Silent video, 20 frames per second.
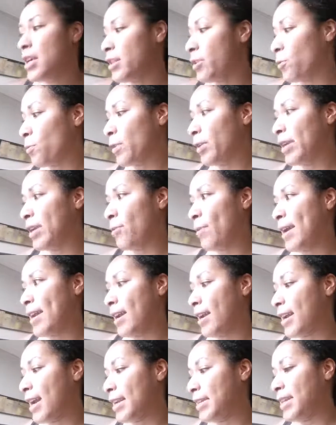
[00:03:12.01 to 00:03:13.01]
They're really
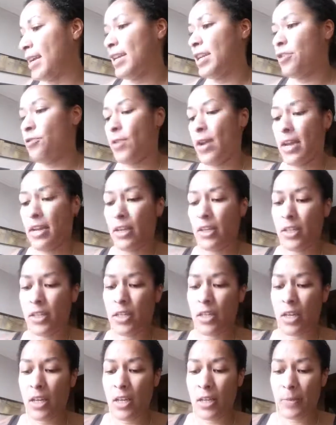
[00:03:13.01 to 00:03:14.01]
great at catching any
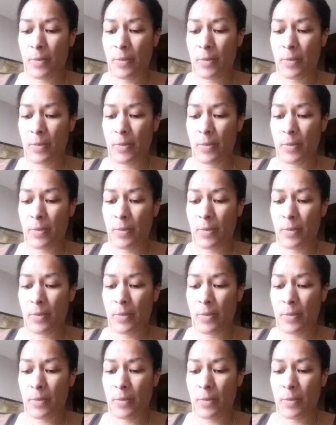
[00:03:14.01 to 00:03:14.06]
drainage.